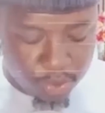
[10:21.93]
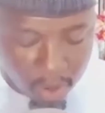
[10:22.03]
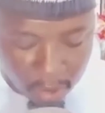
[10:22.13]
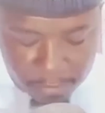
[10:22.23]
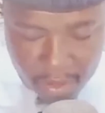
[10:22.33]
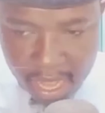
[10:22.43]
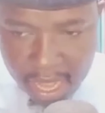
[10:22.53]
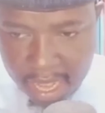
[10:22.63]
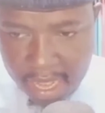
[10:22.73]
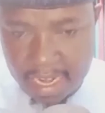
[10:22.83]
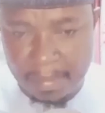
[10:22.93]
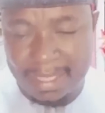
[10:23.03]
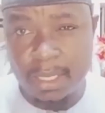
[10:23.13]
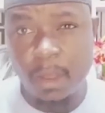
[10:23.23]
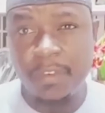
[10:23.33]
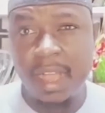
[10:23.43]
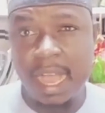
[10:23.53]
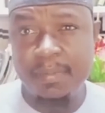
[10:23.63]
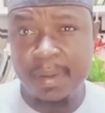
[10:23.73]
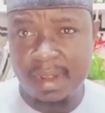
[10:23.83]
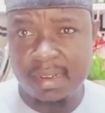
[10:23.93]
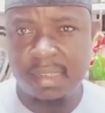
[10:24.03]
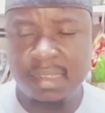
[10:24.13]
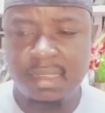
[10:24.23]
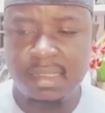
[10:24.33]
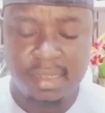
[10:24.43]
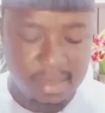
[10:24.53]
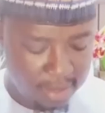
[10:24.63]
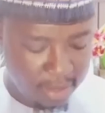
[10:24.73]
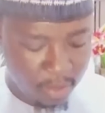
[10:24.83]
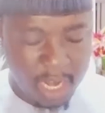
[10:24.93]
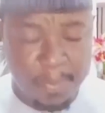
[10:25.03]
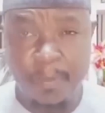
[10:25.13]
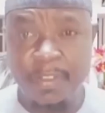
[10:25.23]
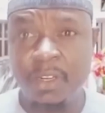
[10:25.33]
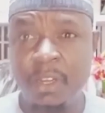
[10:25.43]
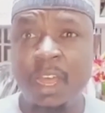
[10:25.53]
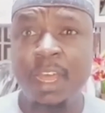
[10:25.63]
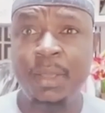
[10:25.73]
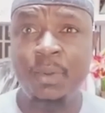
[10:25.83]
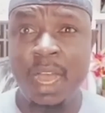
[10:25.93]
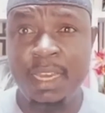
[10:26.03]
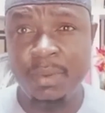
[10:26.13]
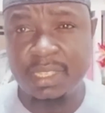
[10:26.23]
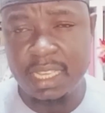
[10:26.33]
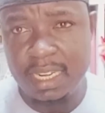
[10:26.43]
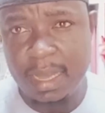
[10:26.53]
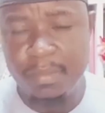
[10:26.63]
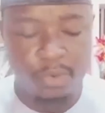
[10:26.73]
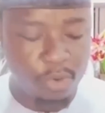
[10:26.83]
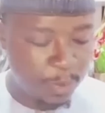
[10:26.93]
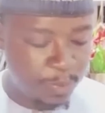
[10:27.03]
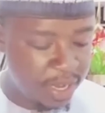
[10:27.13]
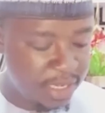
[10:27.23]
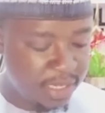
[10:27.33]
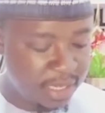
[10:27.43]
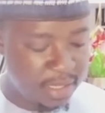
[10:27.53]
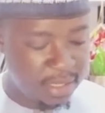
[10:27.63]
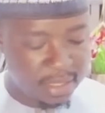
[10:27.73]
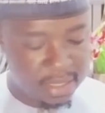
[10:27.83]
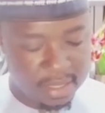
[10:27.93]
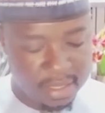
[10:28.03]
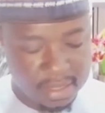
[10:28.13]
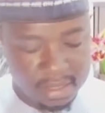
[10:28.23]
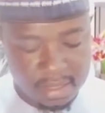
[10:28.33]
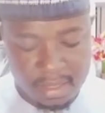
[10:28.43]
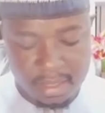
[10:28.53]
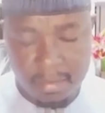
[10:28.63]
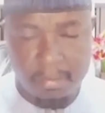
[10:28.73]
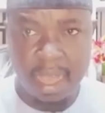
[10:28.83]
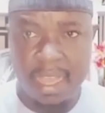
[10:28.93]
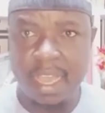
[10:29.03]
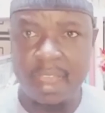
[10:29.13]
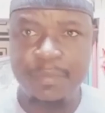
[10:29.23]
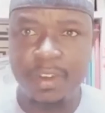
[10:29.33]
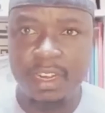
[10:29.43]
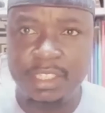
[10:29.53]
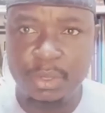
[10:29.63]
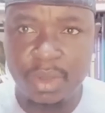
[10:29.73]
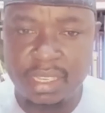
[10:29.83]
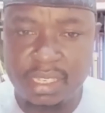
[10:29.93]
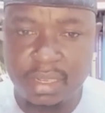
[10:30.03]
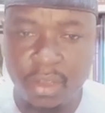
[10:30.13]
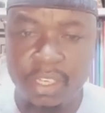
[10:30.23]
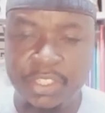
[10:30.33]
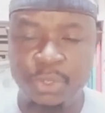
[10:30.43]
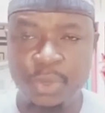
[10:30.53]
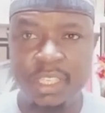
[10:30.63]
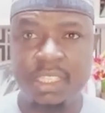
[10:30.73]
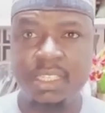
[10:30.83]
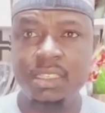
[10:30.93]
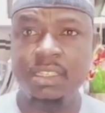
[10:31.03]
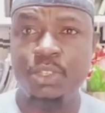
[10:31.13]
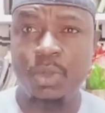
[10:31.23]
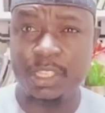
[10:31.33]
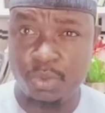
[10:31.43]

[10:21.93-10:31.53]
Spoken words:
of the battle of Khaybar where the Prophet sallallahu alaihi wasallam was poisoned by a frail Jewess or a Jewess